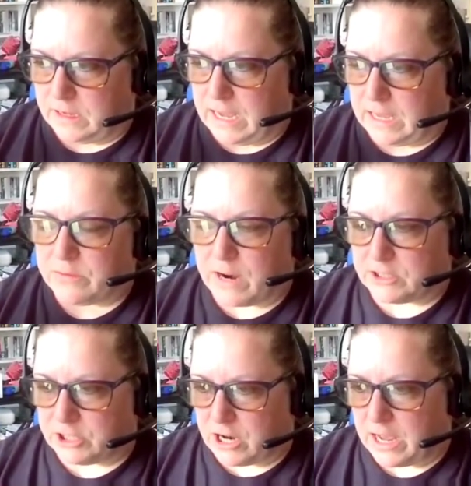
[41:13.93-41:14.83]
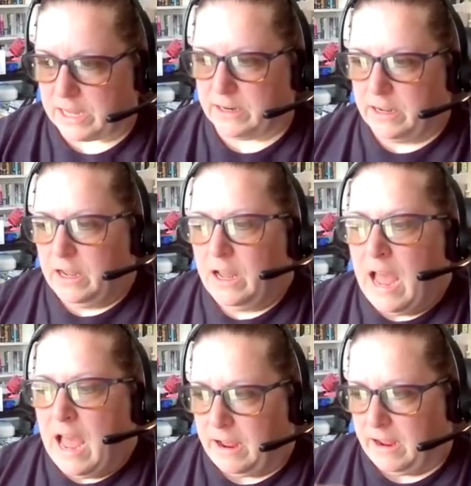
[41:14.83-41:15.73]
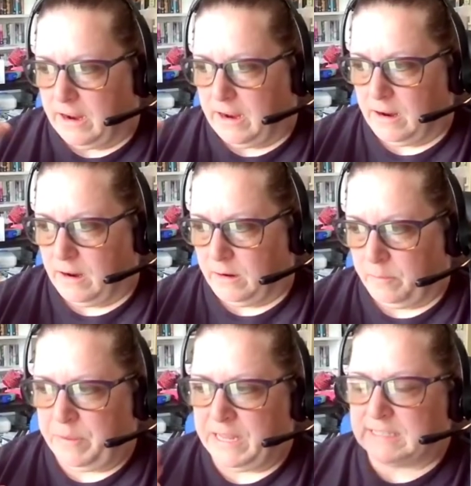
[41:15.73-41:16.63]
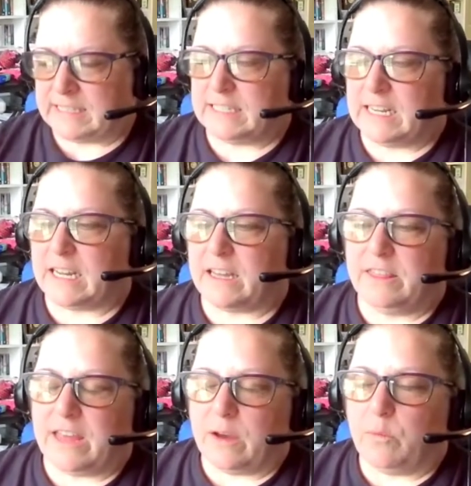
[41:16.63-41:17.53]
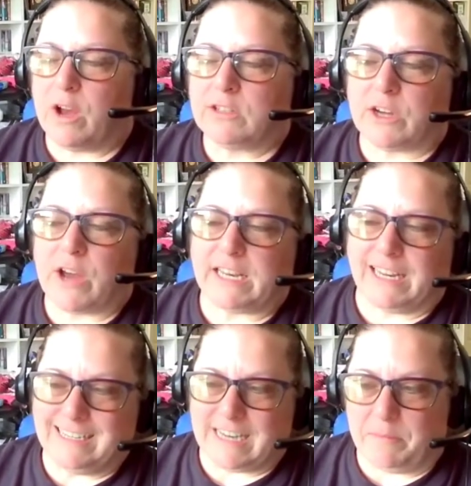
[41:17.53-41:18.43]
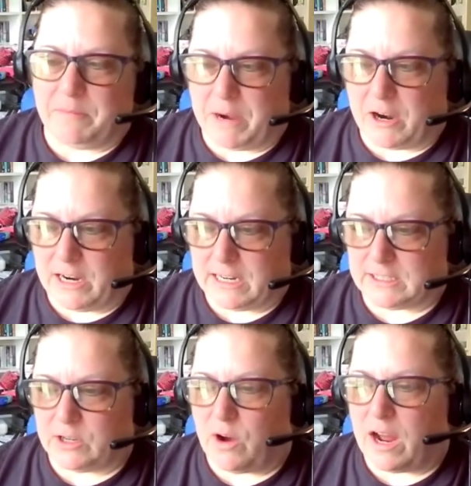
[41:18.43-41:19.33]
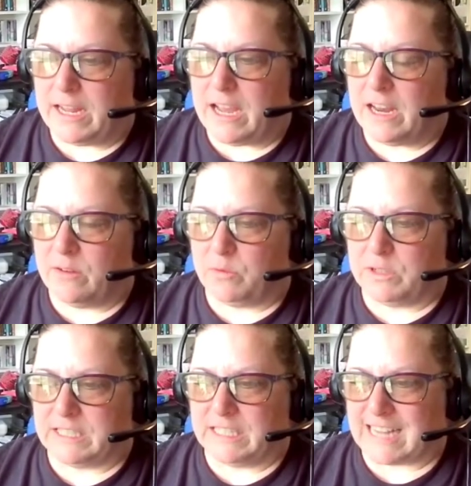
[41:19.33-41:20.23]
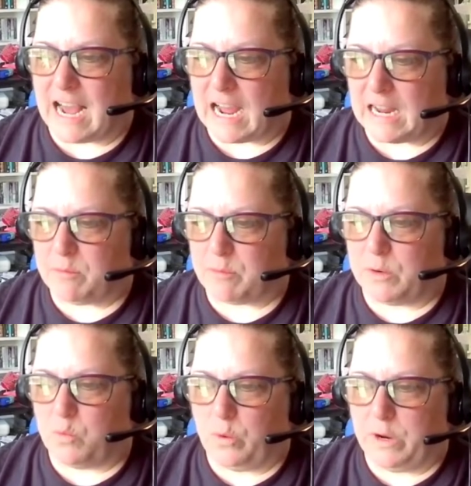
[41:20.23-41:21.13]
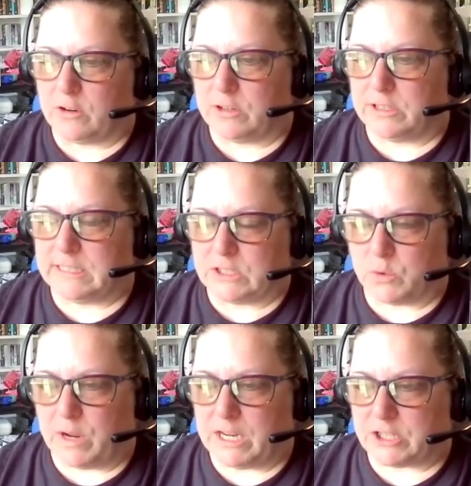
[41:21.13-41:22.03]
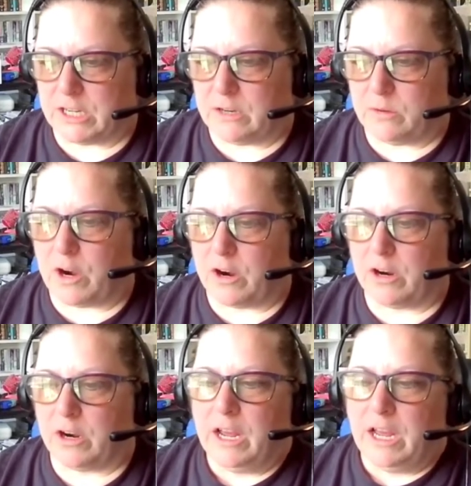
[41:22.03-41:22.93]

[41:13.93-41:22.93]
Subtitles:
anthrax shot. Being sick, we also had condemned barracks. So I kind of was this hybrid weird situation where